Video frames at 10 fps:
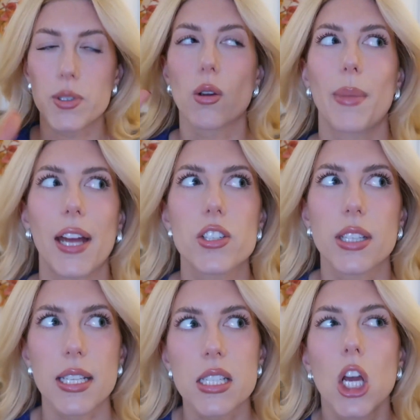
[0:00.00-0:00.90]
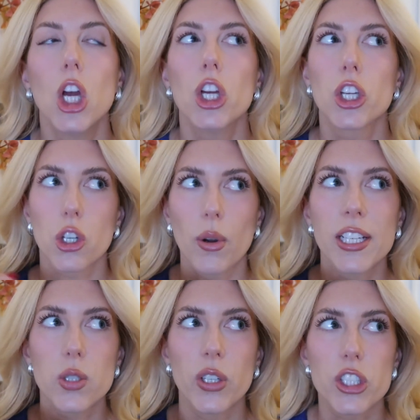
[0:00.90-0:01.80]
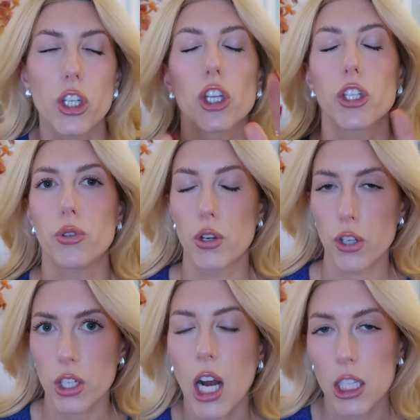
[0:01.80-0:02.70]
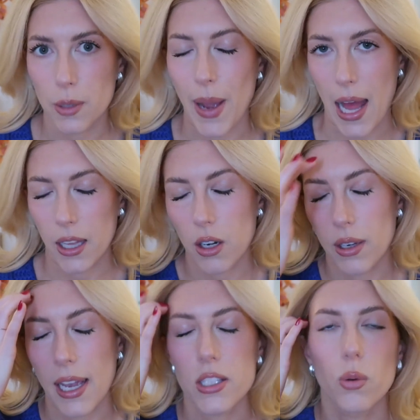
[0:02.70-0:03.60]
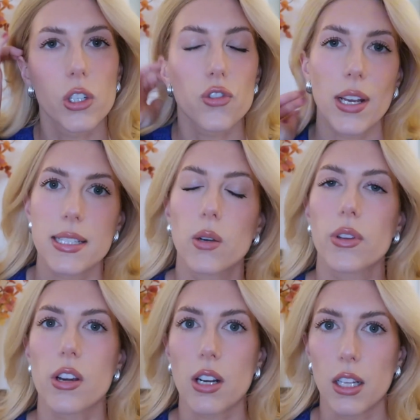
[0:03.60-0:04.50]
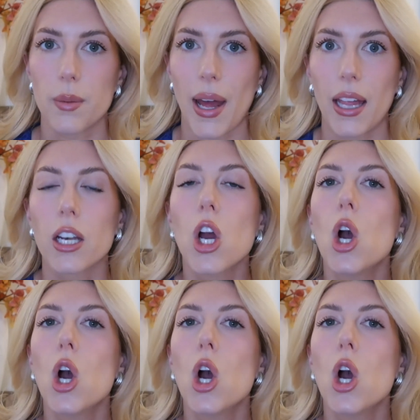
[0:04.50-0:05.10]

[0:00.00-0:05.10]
So imagine this, you're going into winter, you know your color palette, okay? So we're dressing with our color palette.